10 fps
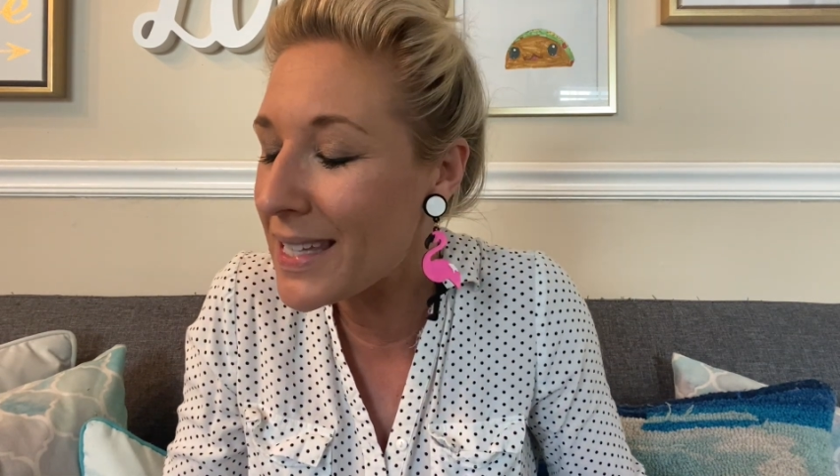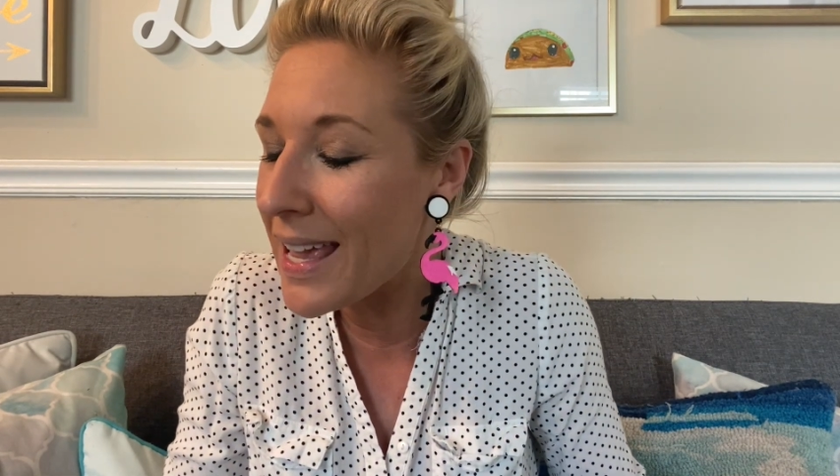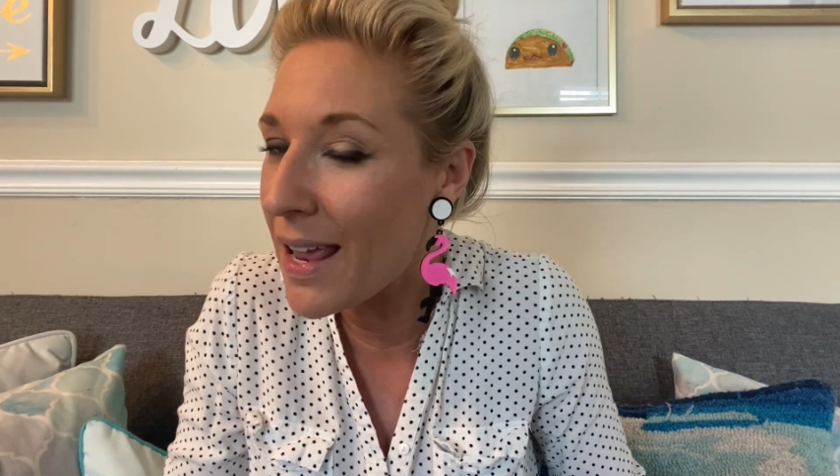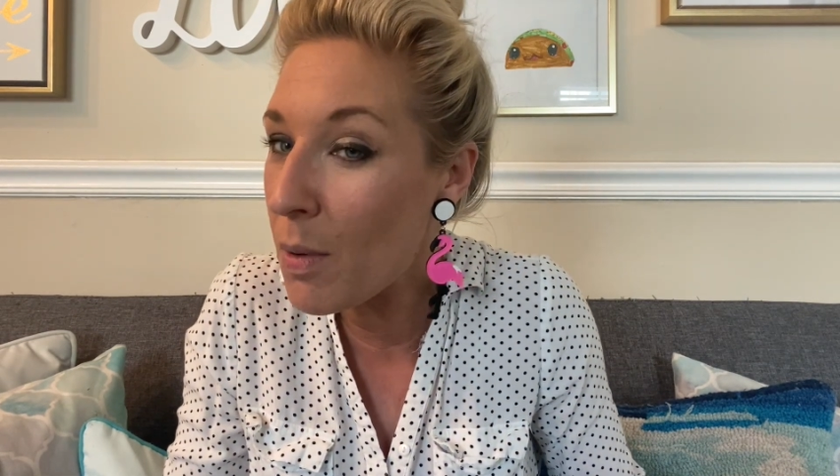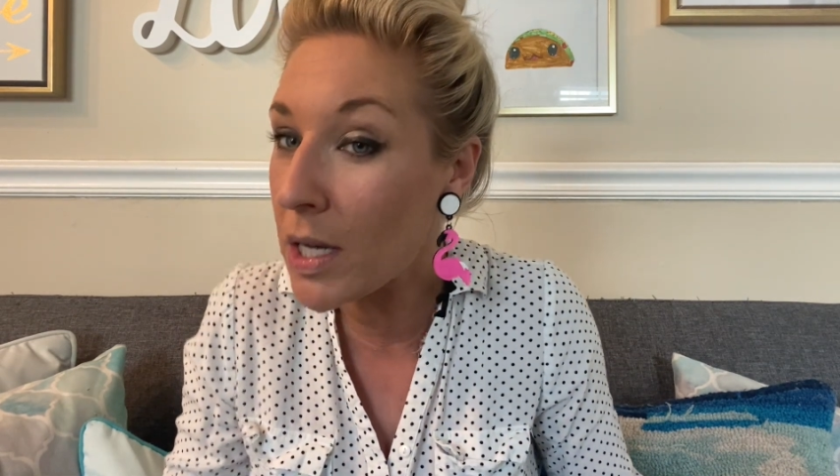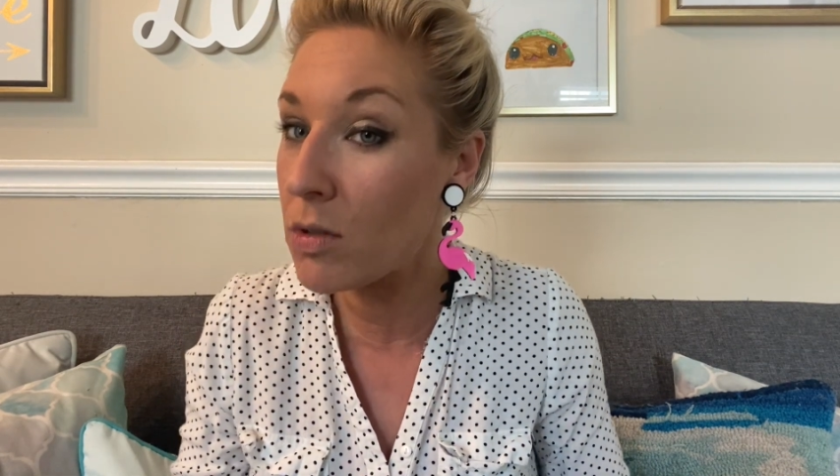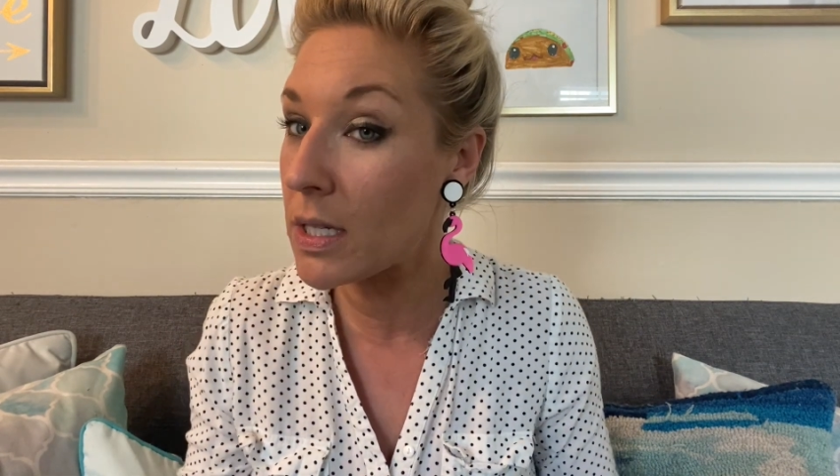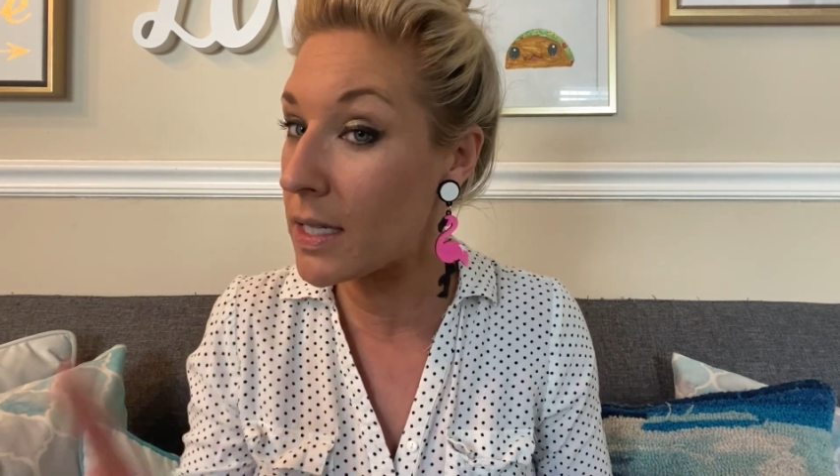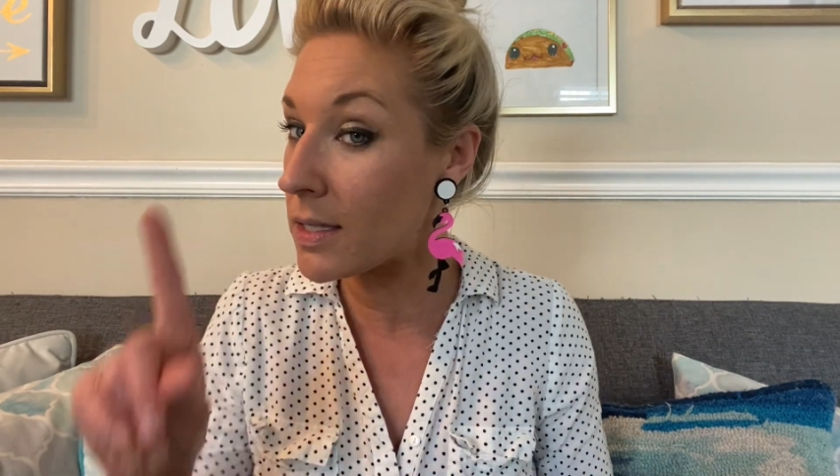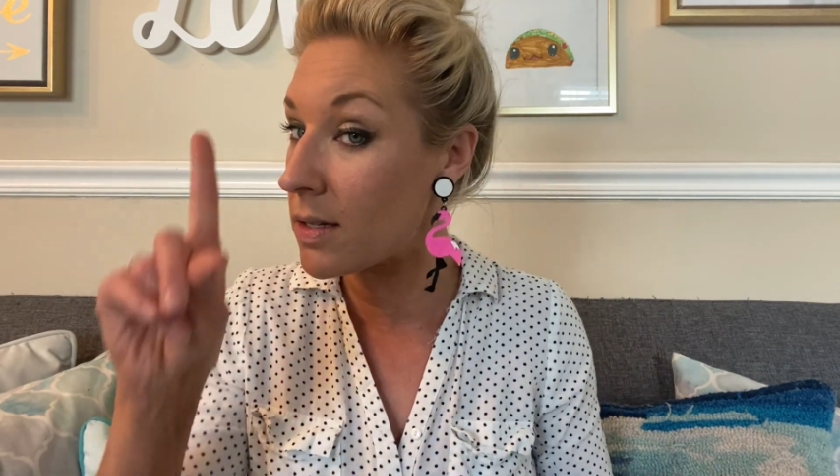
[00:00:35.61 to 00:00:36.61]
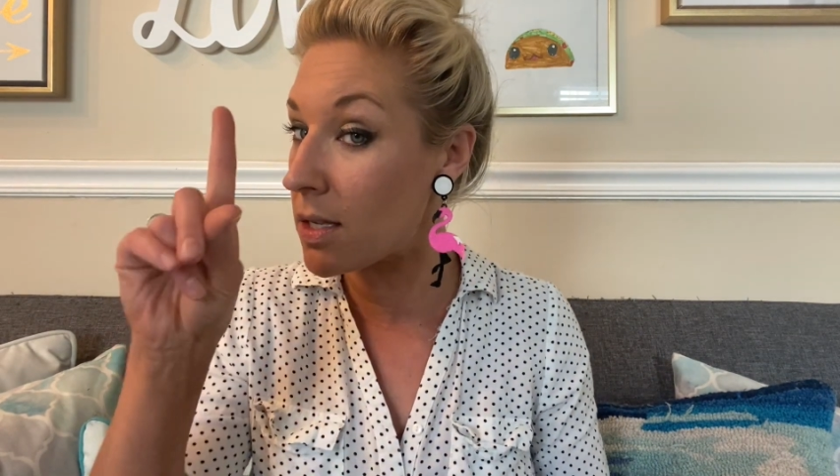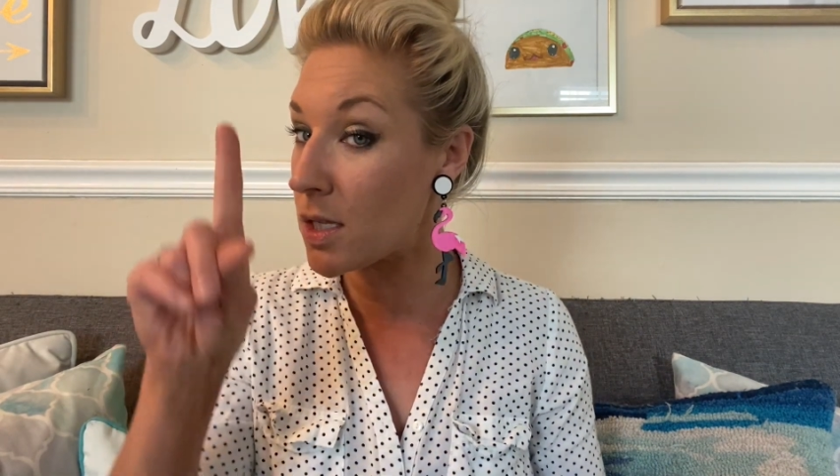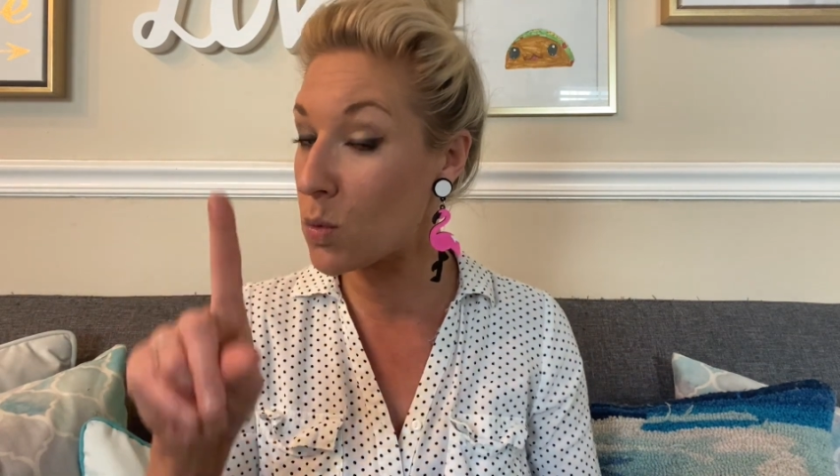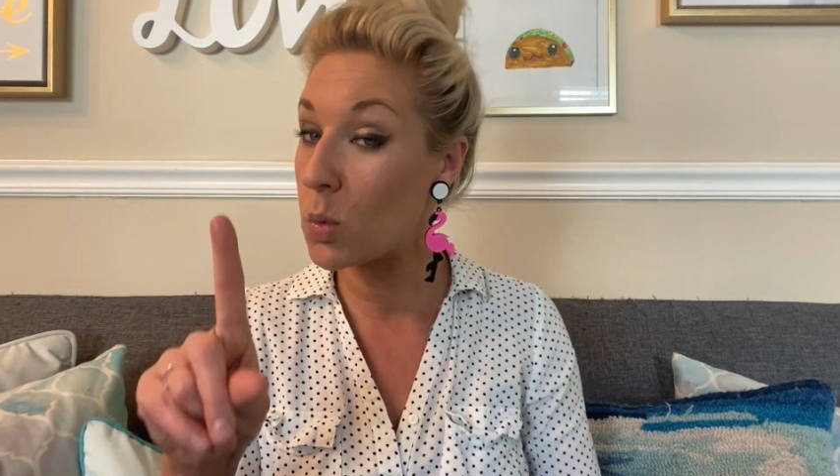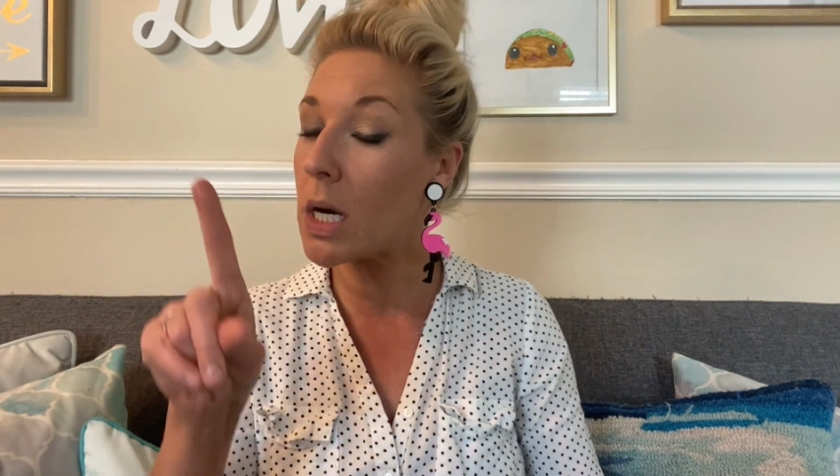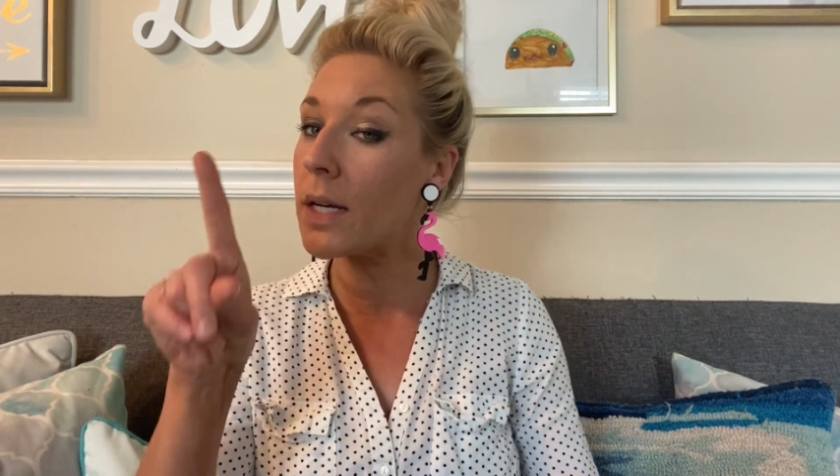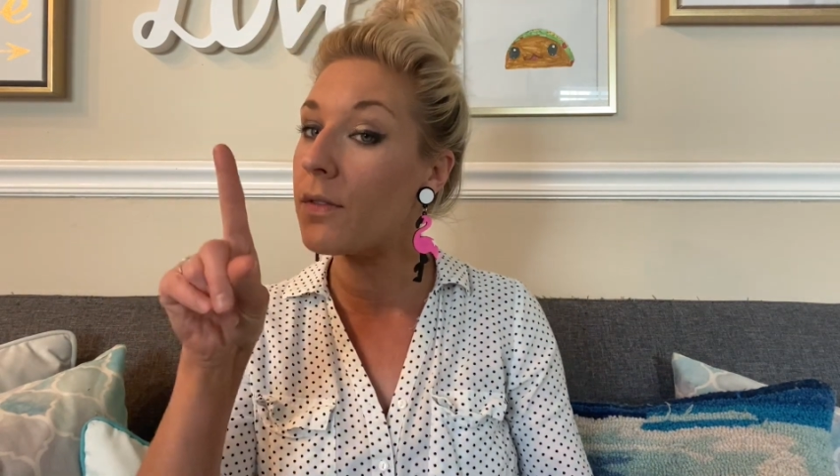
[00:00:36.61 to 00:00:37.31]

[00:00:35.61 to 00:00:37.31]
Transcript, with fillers: and I want you to listen to this one